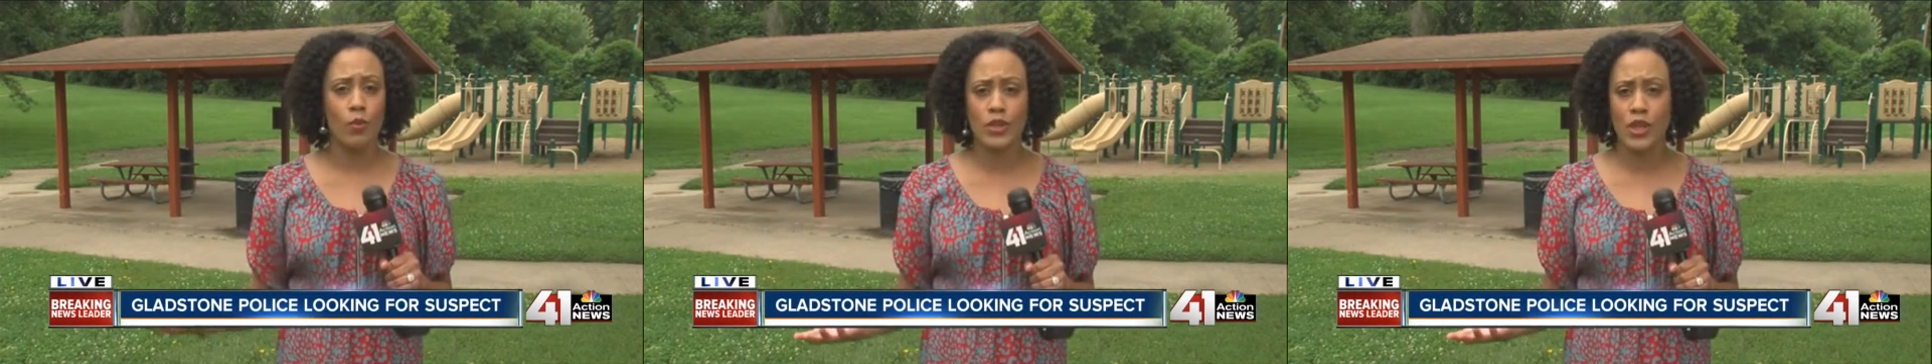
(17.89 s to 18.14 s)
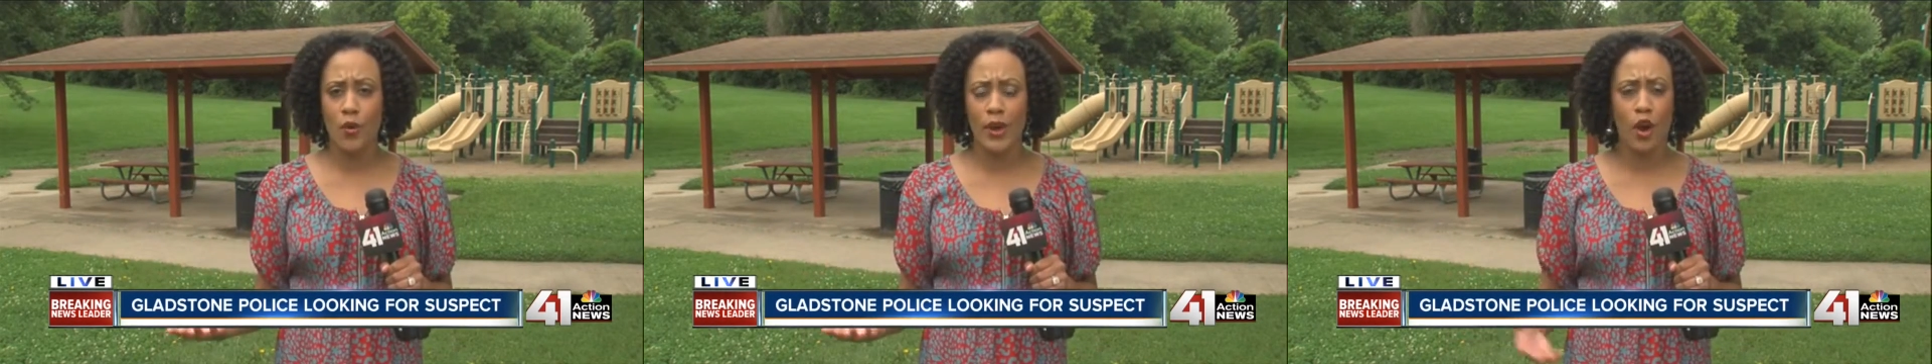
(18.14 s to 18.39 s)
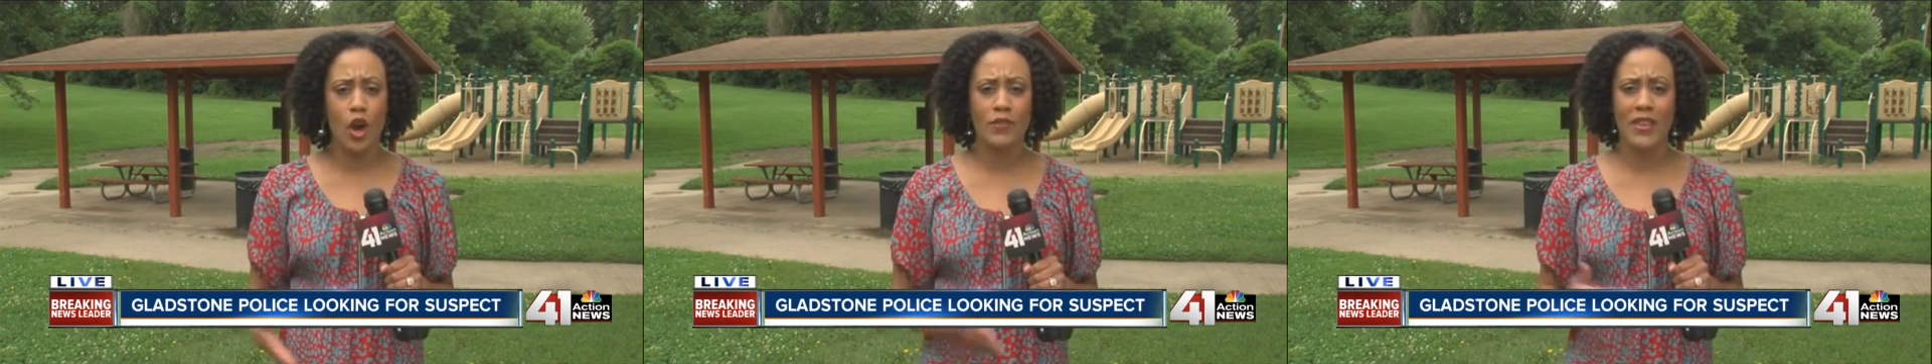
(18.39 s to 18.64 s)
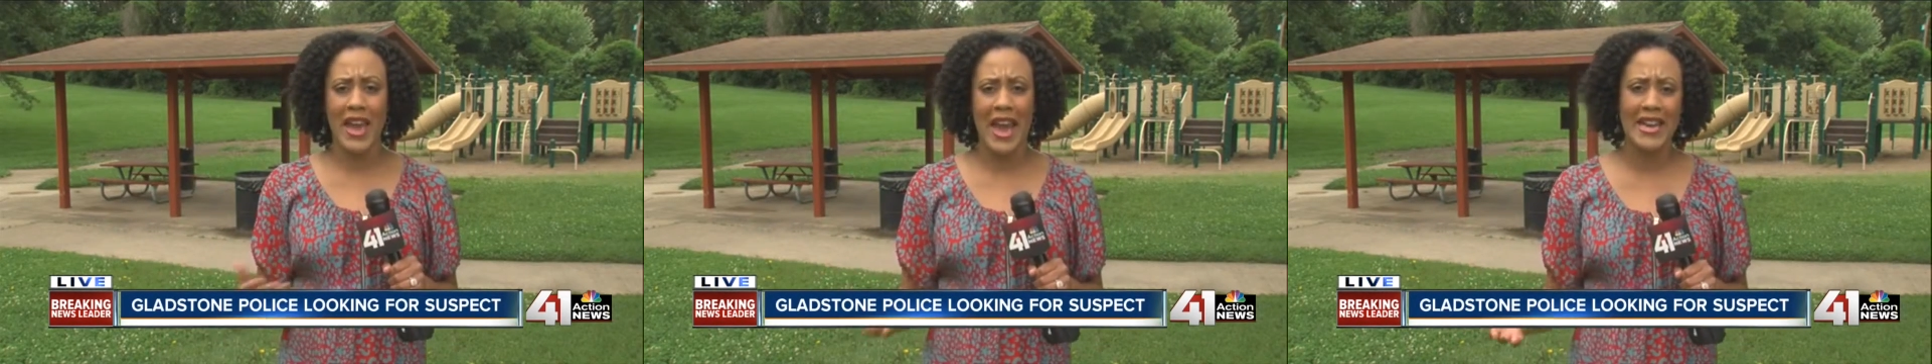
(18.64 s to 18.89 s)
what was going on,
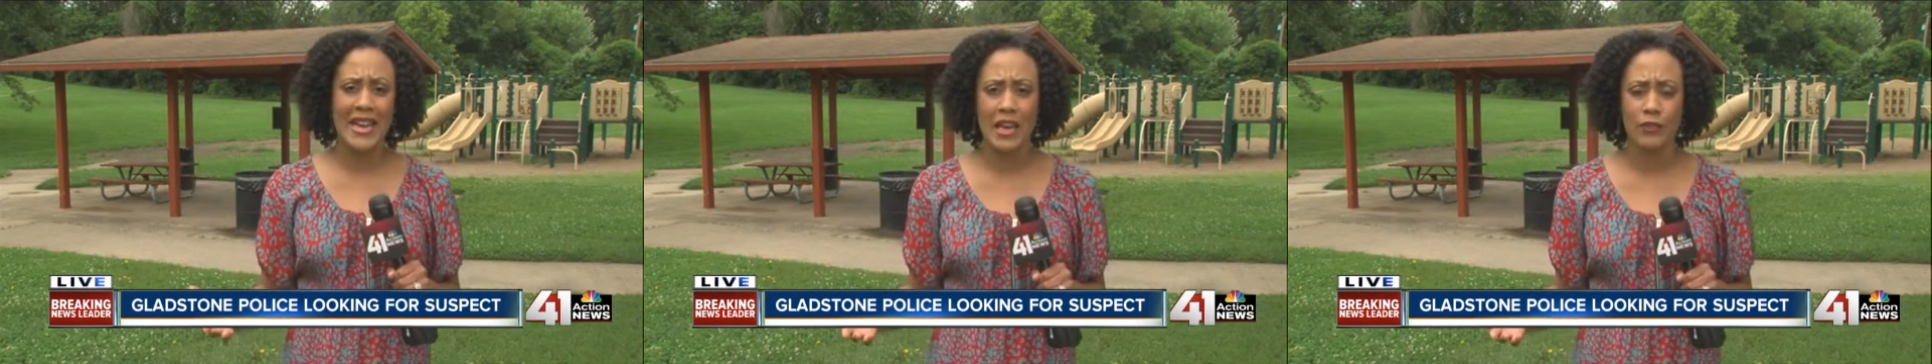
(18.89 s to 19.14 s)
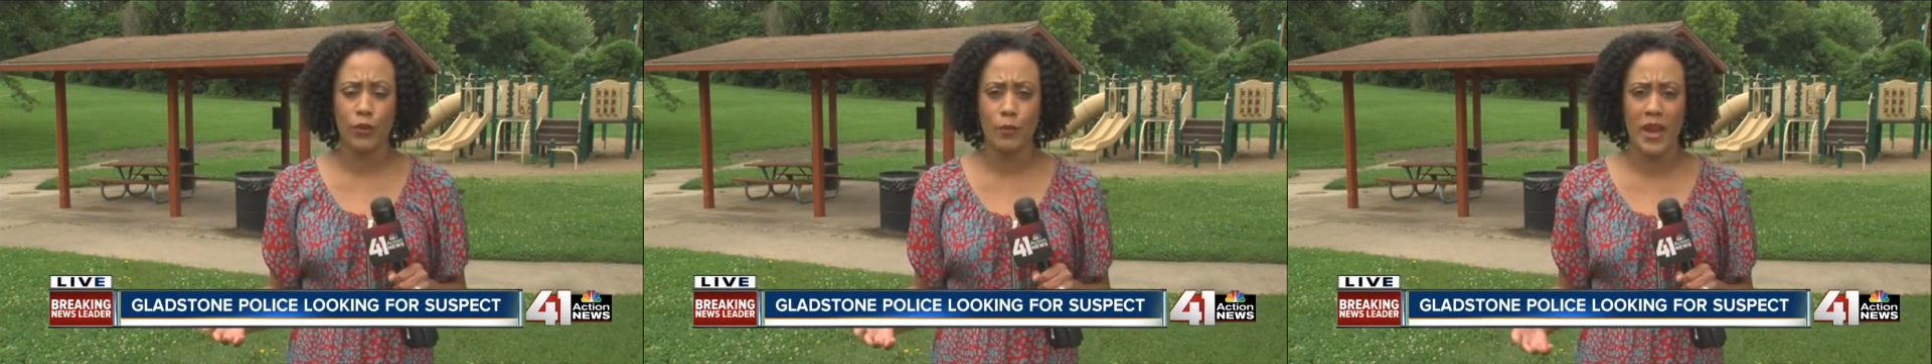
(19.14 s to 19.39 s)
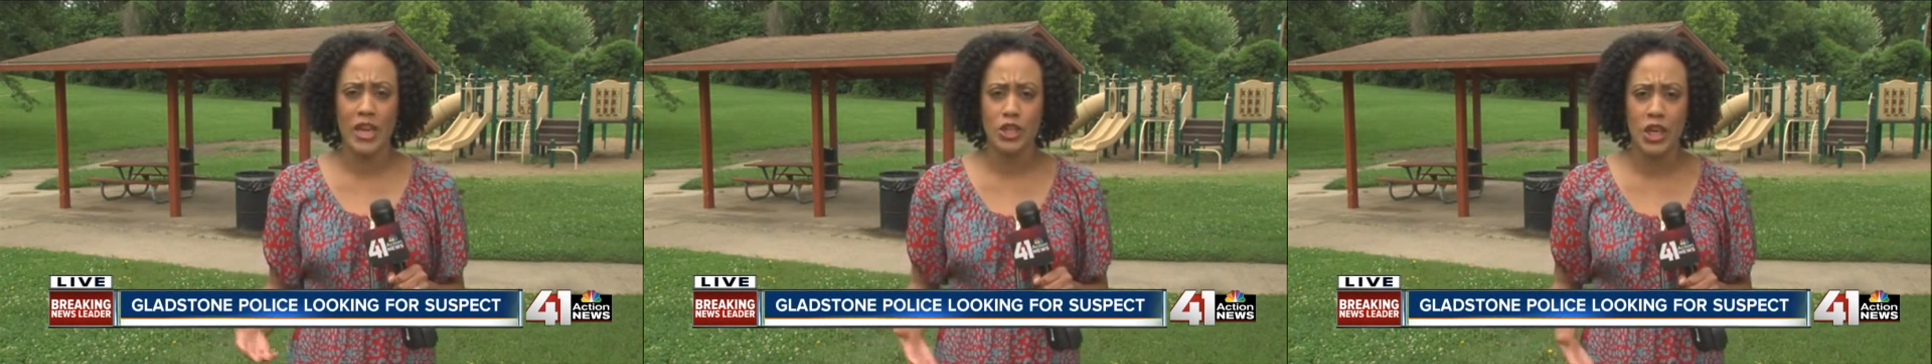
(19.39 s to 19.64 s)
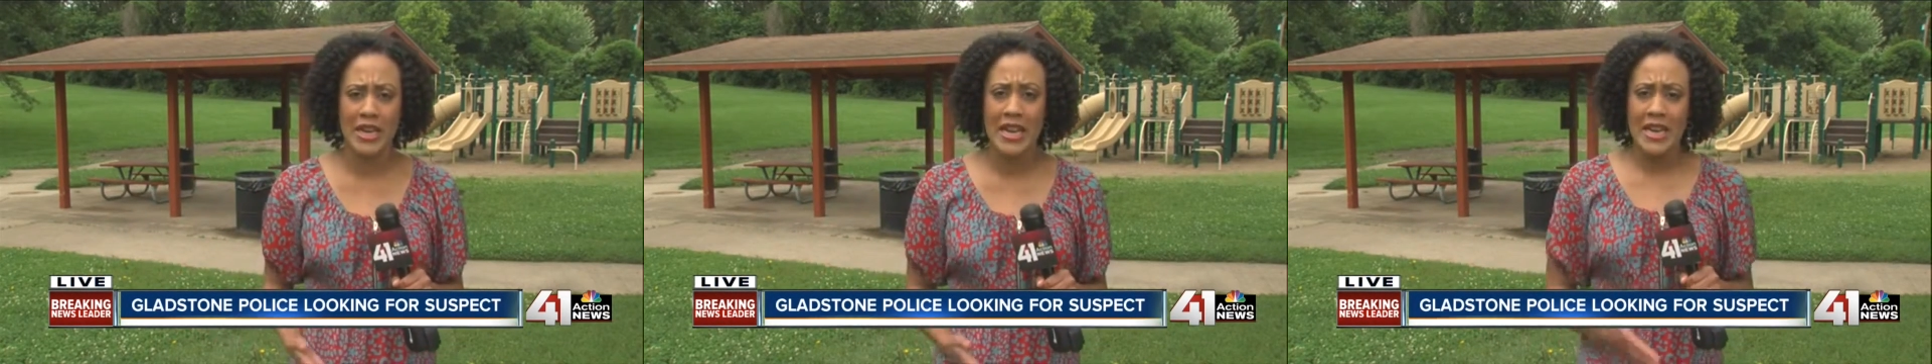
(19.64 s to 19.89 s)
if they had any
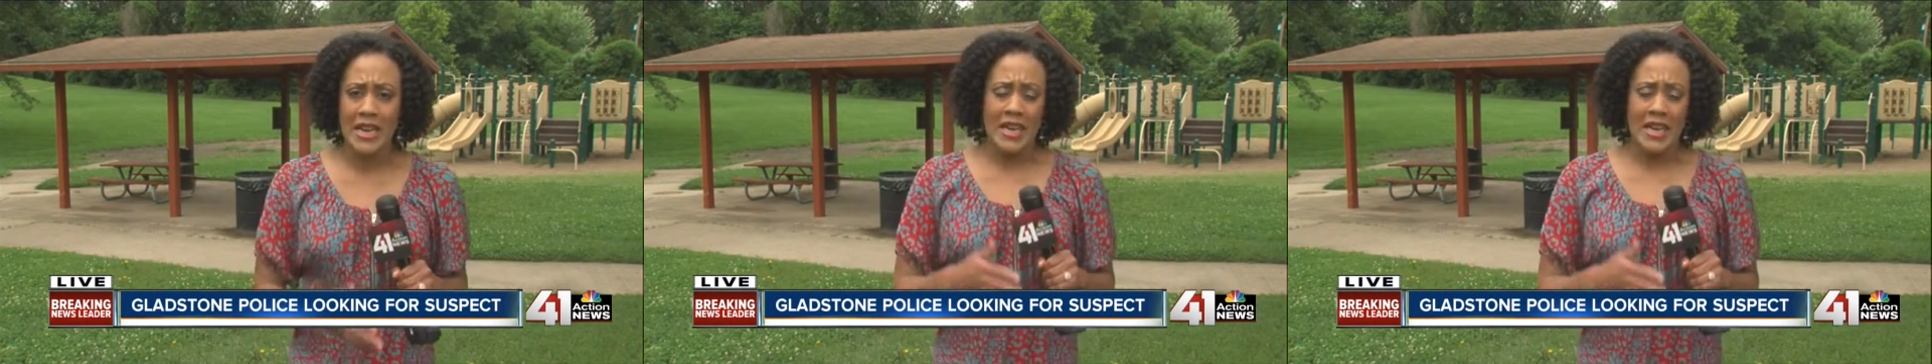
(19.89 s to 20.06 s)
information.